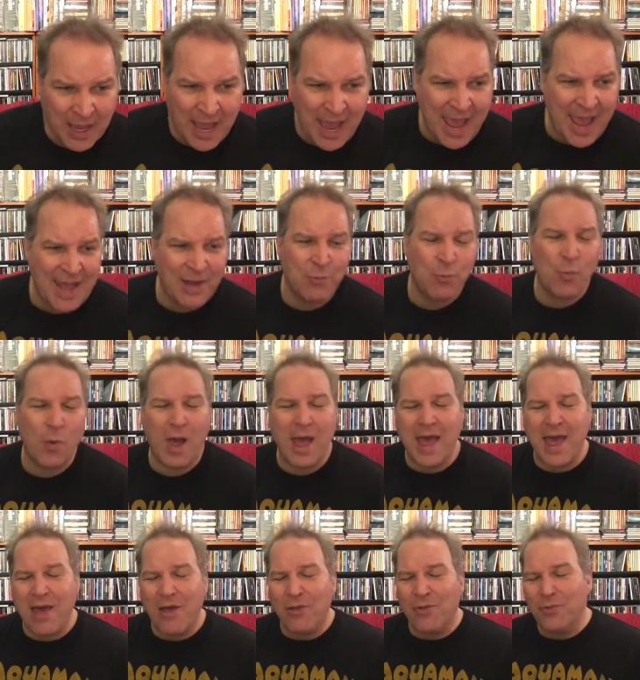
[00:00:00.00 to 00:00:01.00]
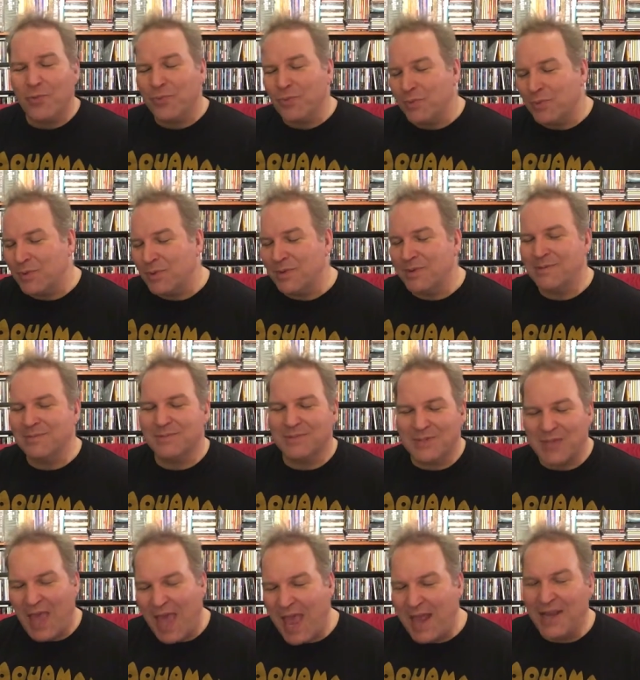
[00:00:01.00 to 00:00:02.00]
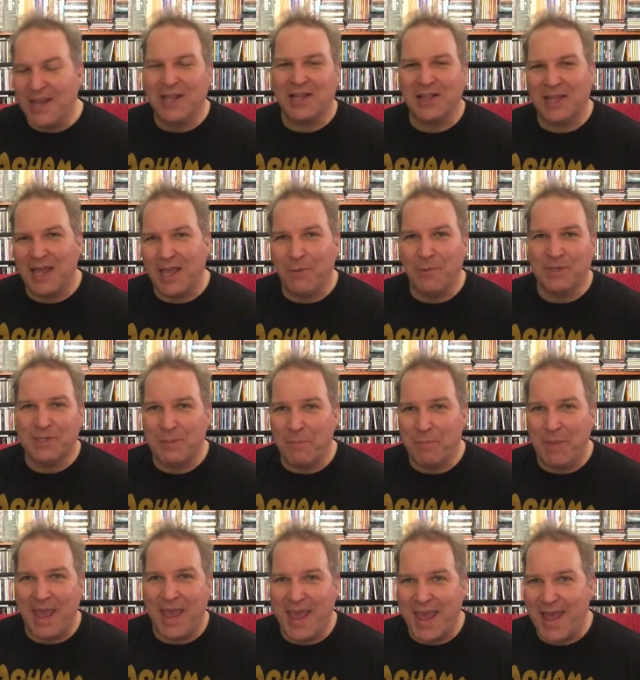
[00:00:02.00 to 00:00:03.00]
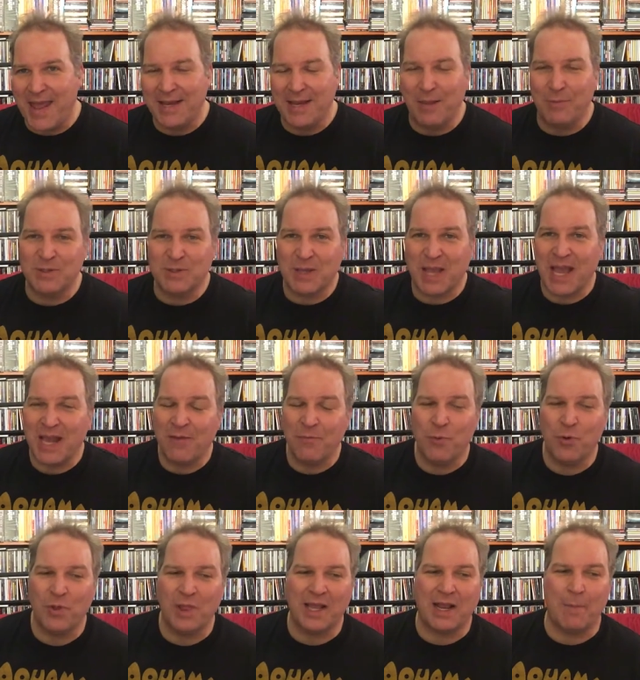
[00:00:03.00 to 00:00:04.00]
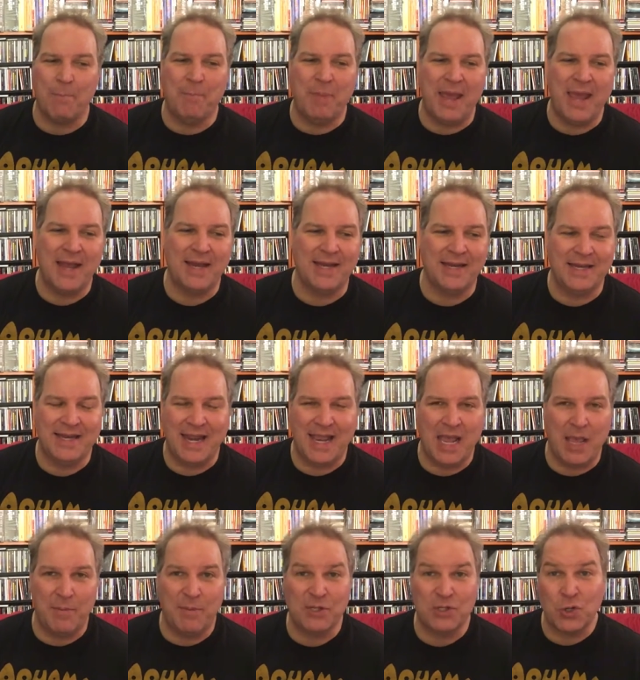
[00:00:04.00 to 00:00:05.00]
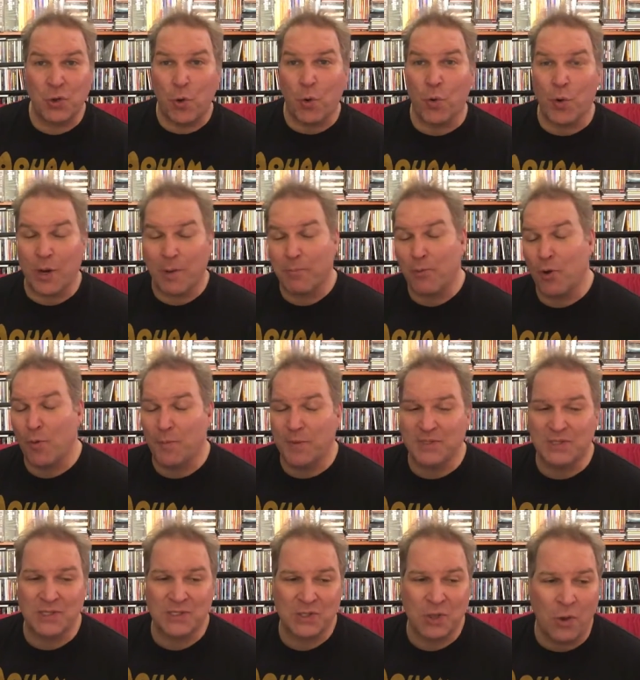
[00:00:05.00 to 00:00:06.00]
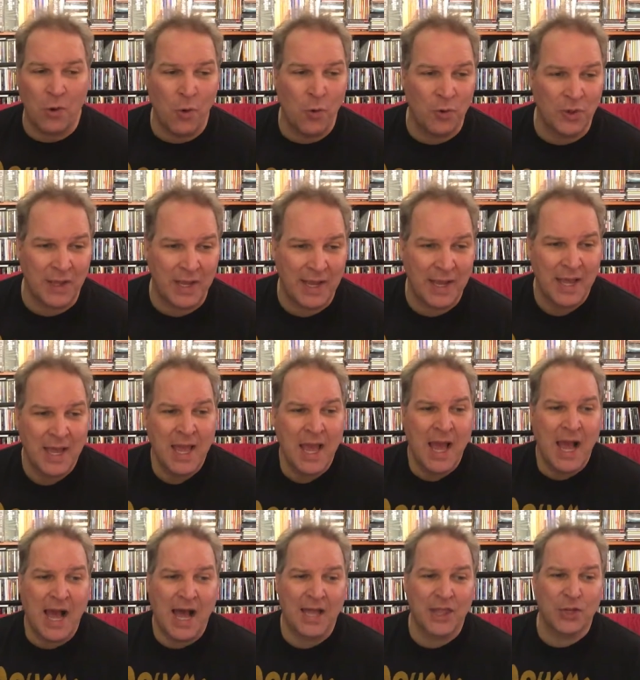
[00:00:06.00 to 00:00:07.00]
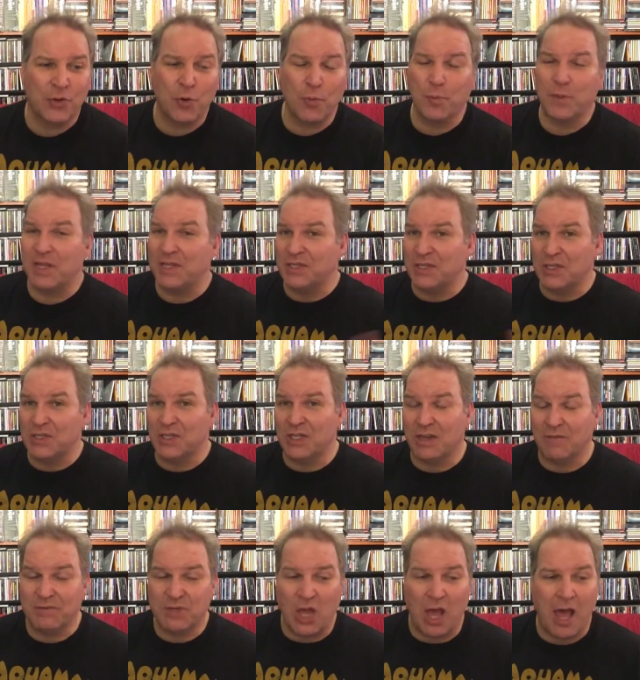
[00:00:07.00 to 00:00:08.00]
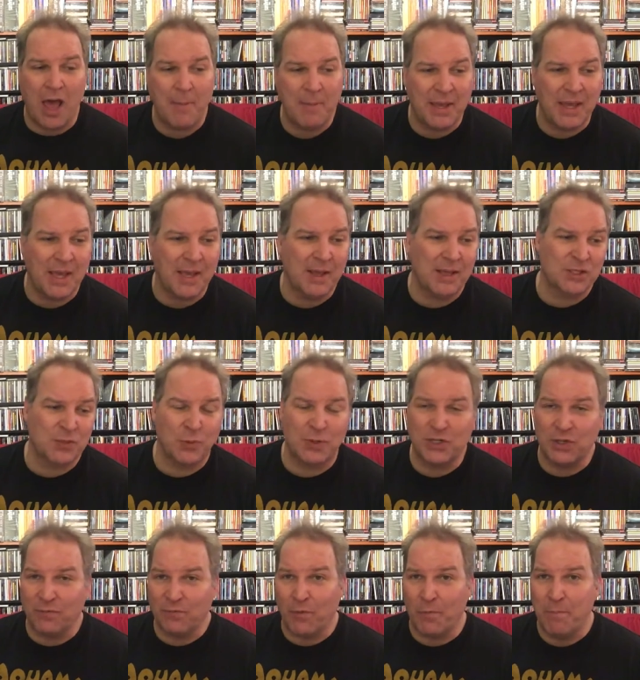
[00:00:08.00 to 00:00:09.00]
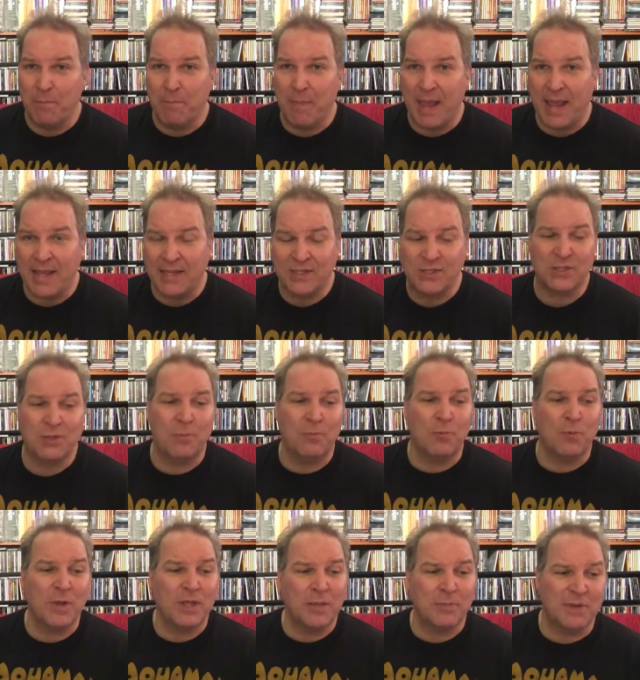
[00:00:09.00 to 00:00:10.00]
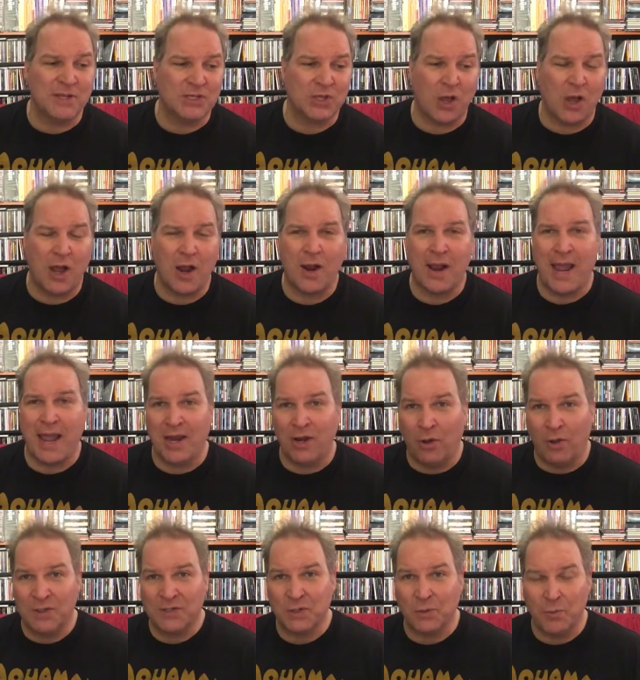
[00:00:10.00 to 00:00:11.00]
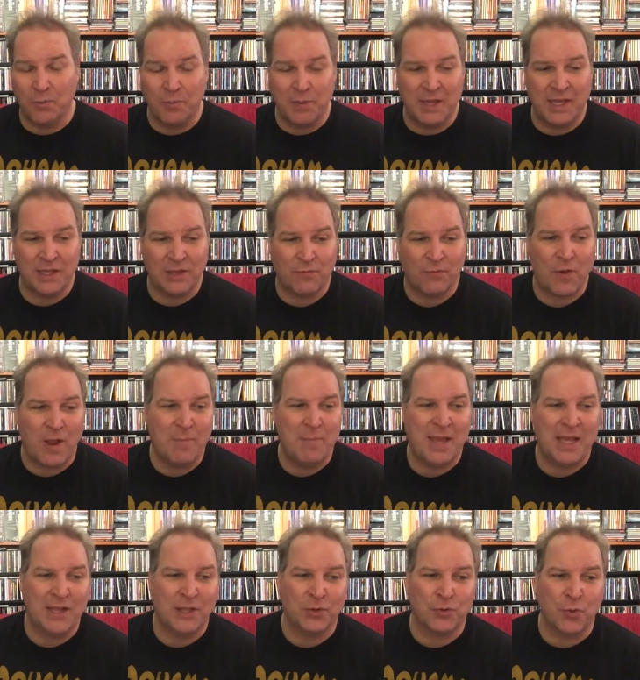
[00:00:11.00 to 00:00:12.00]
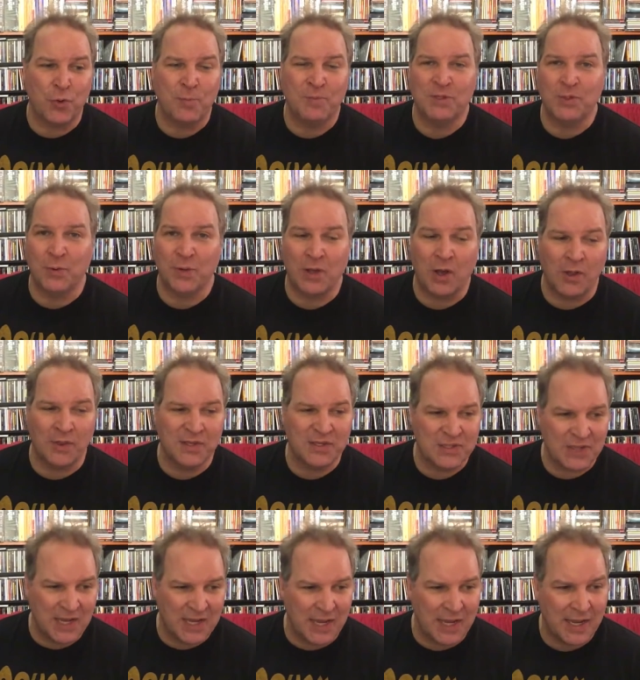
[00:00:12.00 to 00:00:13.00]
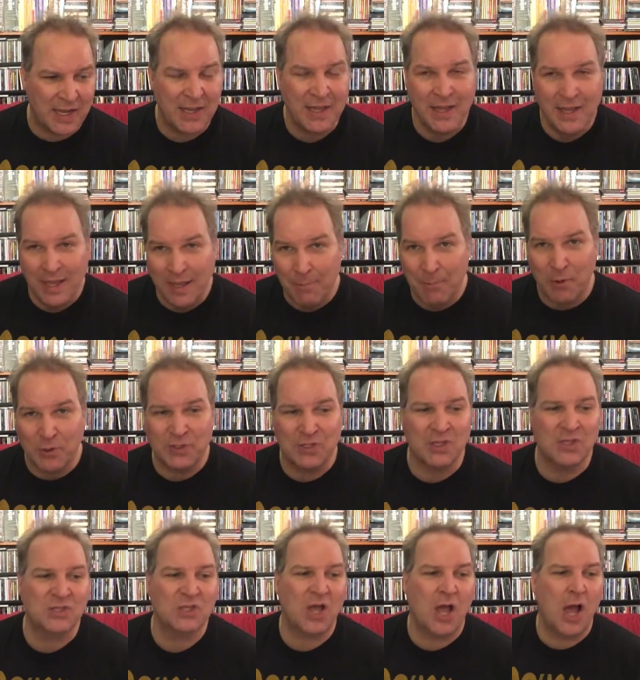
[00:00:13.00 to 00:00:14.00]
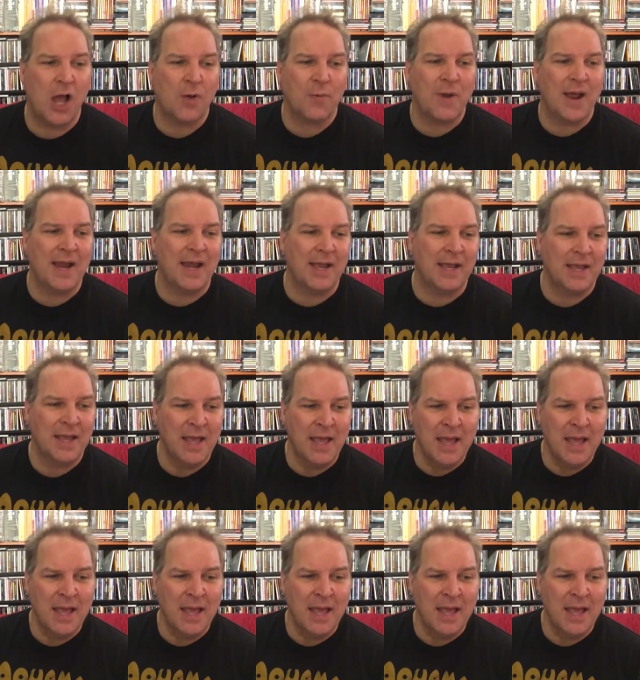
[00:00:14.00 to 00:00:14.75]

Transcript: And while technically it was a band it was kind of more like a band in name and touring purposes only uh, the group consisted of tommy switching from bass to rhythm guitar and also being the front man of the group doing all the singing most of the songwriting